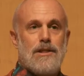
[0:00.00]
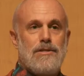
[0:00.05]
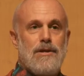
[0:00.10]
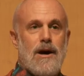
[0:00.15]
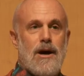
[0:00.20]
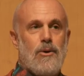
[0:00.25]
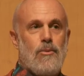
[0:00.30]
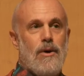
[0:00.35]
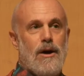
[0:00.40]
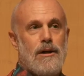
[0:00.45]

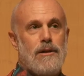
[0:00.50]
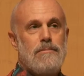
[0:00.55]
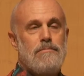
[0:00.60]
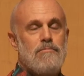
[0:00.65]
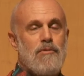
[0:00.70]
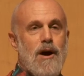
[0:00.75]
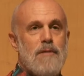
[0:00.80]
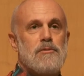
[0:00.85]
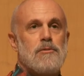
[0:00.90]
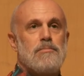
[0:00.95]
thought, well,
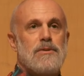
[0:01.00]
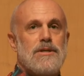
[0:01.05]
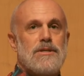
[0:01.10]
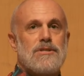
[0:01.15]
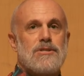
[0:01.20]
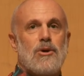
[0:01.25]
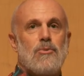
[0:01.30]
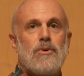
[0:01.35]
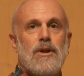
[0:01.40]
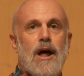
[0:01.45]
probably
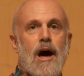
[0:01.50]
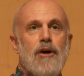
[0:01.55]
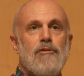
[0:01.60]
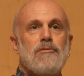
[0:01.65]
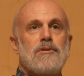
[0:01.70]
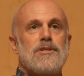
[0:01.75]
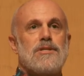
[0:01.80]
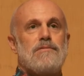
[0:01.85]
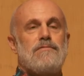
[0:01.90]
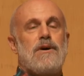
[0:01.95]
so would
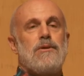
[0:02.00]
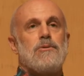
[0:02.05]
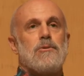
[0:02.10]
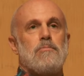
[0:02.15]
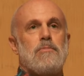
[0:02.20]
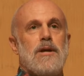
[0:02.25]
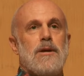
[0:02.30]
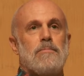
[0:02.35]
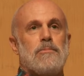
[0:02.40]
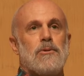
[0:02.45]
hundreds of other
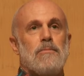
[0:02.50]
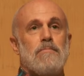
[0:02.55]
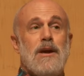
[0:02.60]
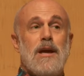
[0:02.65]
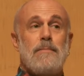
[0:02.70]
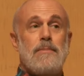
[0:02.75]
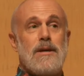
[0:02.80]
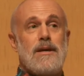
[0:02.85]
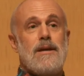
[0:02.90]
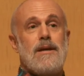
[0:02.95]
people.
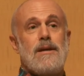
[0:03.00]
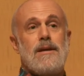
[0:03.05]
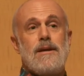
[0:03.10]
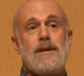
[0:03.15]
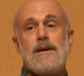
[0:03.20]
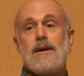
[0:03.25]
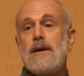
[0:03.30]
Maybe,